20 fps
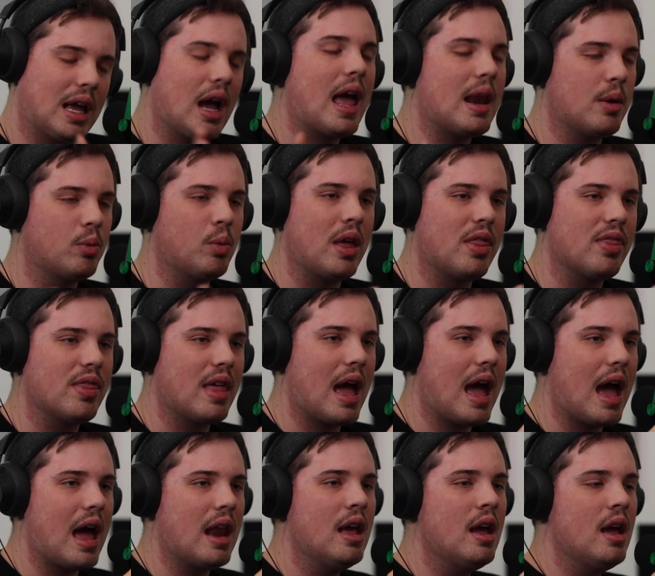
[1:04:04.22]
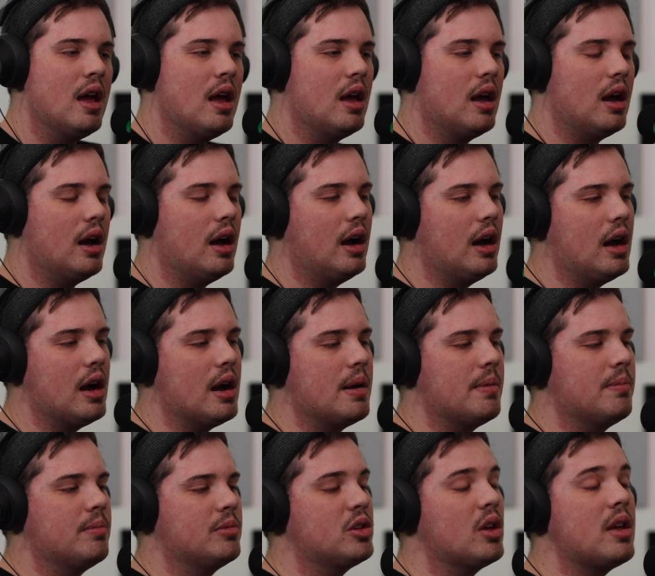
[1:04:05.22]
can win that.
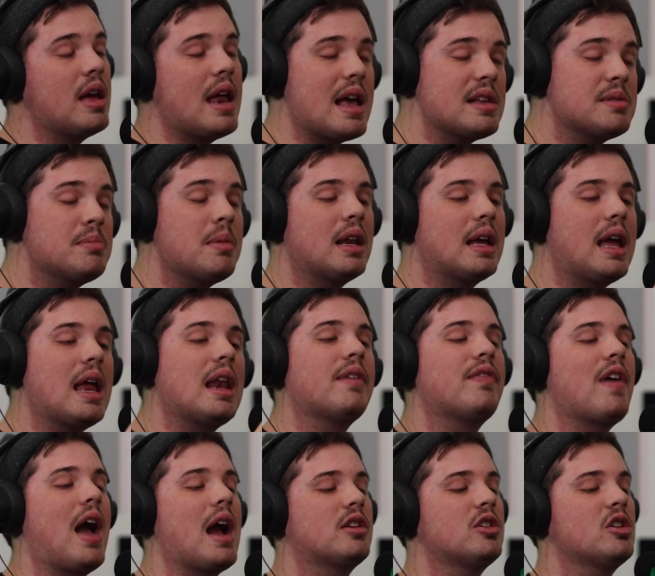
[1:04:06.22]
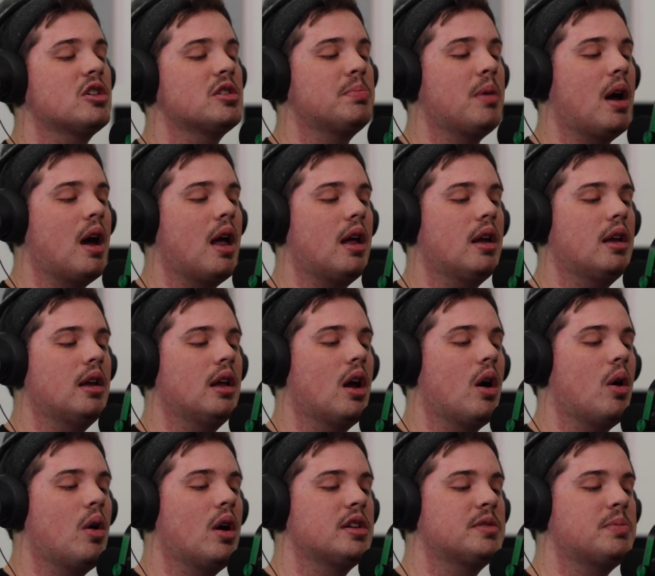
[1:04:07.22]
So it has mitigating factors, but you
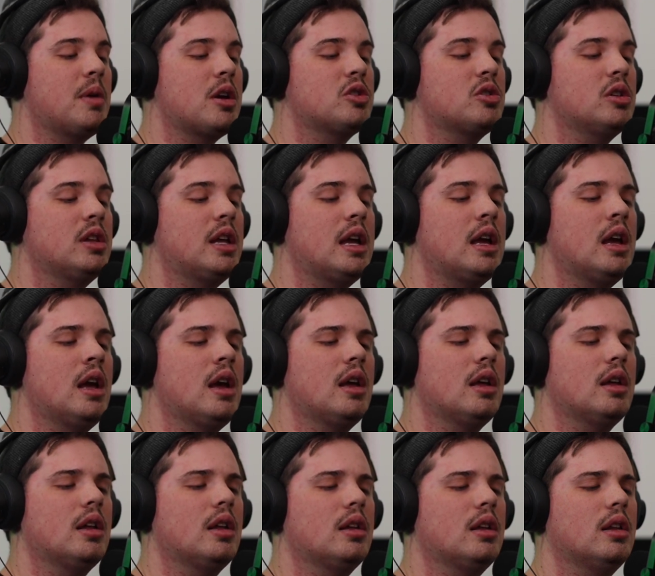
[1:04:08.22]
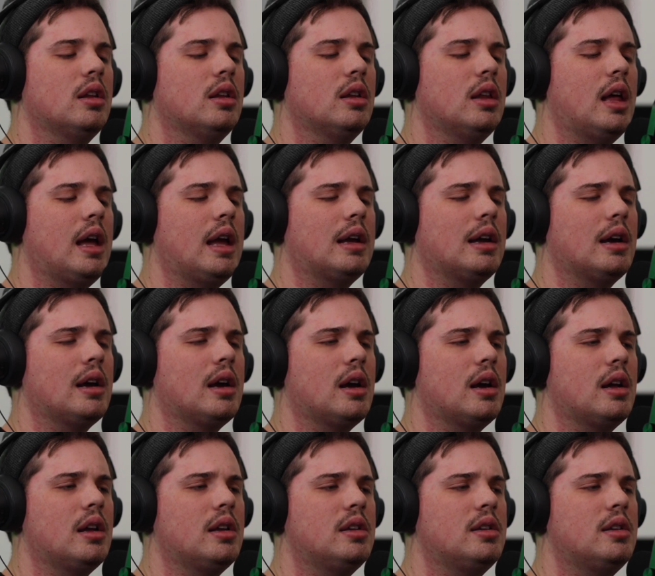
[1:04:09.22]
know, especially like,
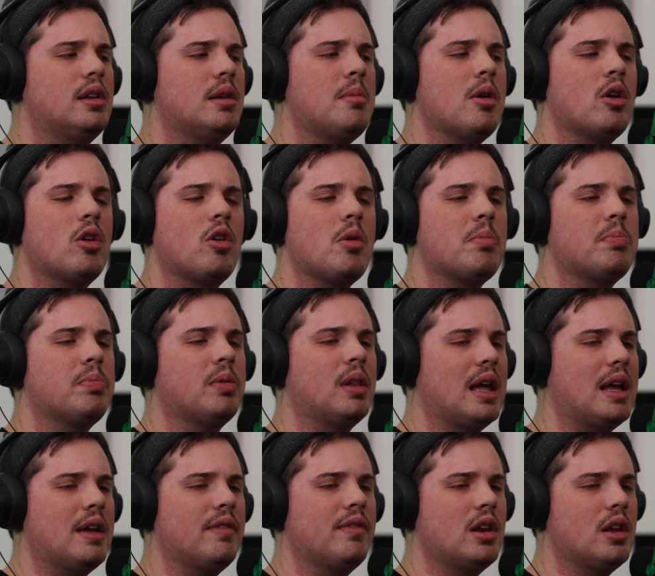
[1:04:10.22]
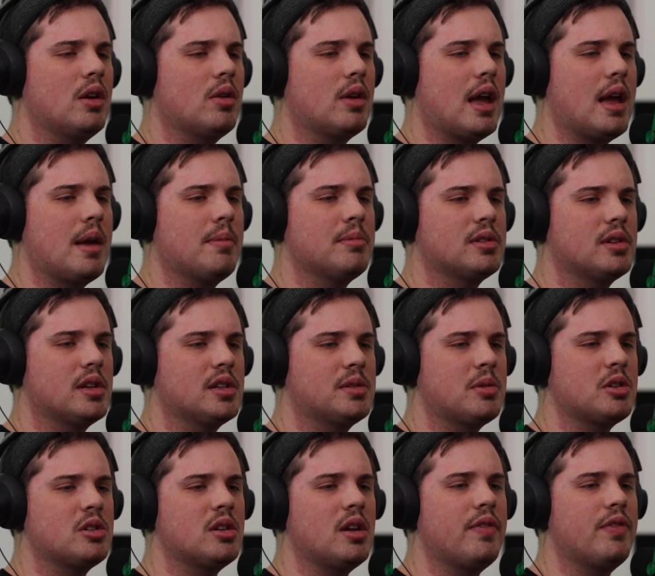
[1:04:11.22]
did Margaret playing video games,
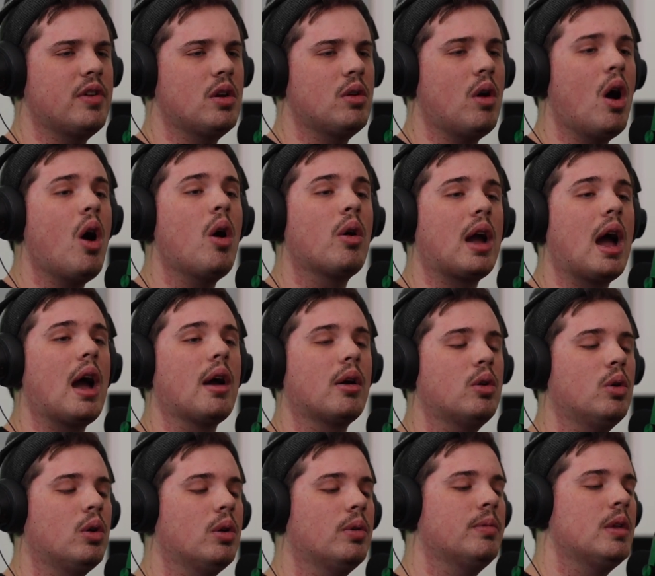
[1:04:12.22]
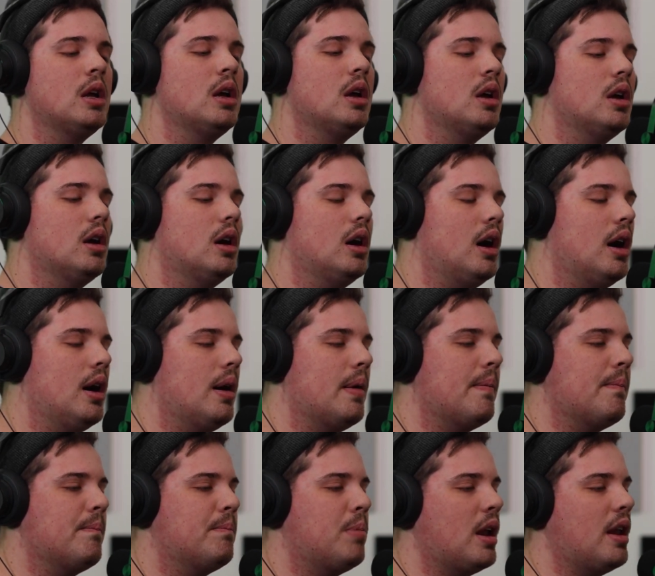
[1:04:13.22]
especially if you, okay, cool.
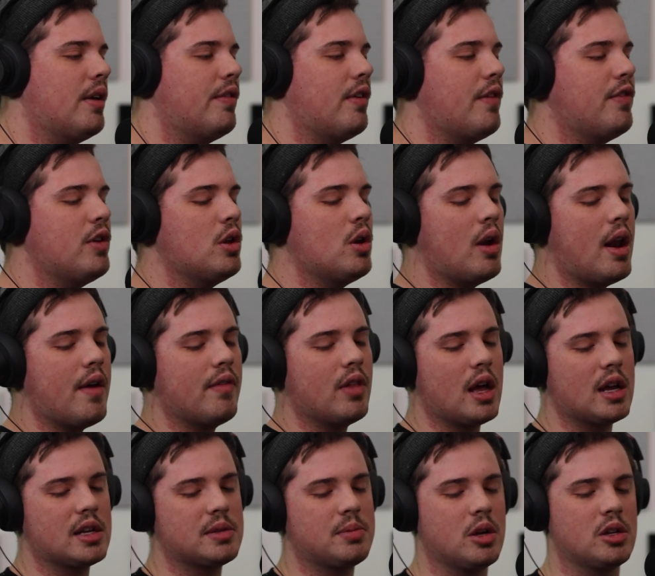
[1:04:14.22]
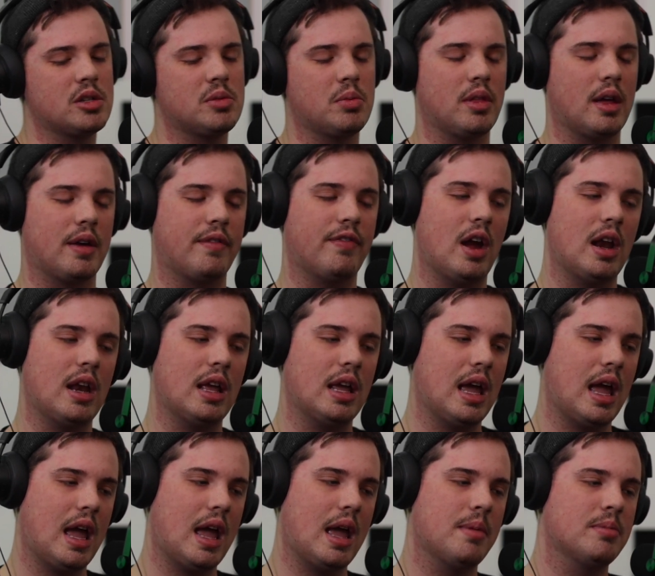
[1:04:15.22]
But if you don't have a lot of experience with like fighting
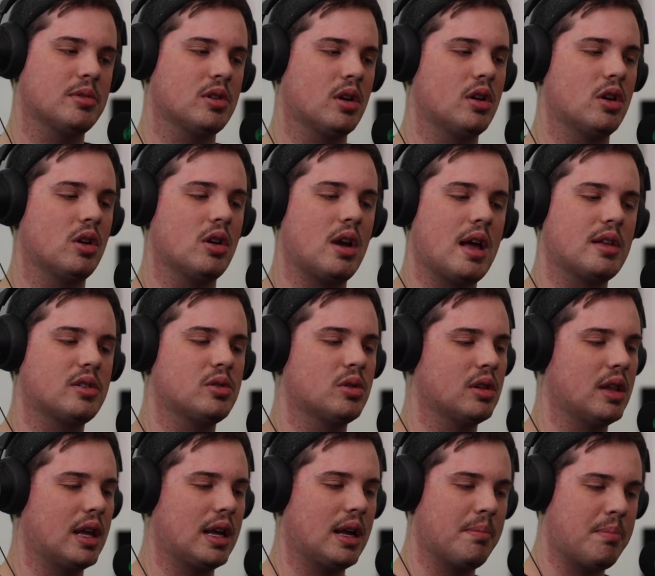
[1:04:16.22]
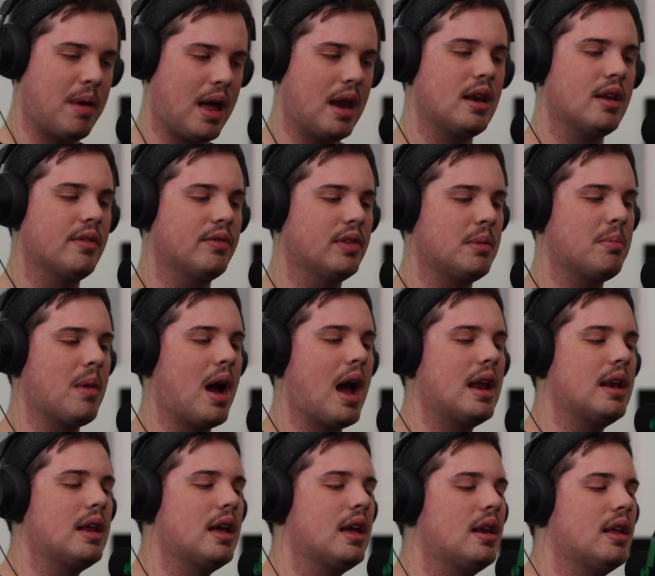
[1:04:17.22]
games or you're not sort of like competitively
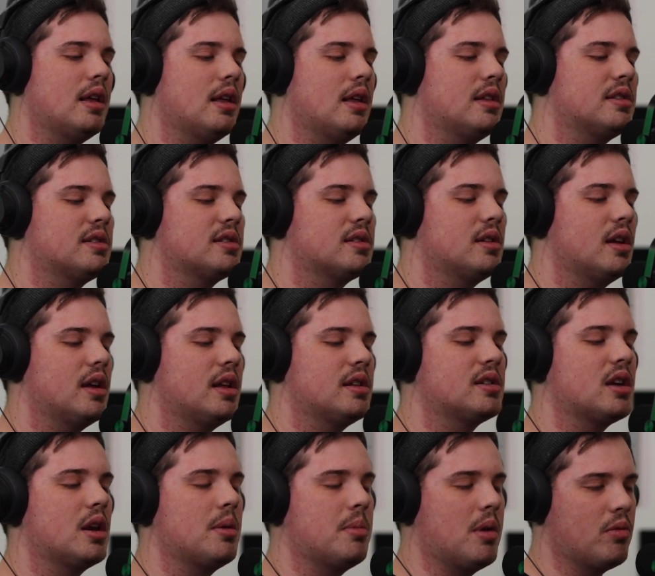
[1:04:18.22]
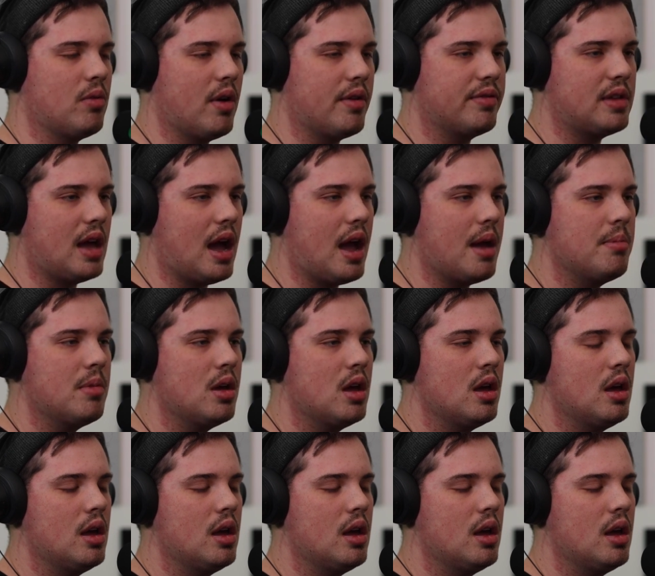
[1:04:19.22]
minded, it's going to be a rough time.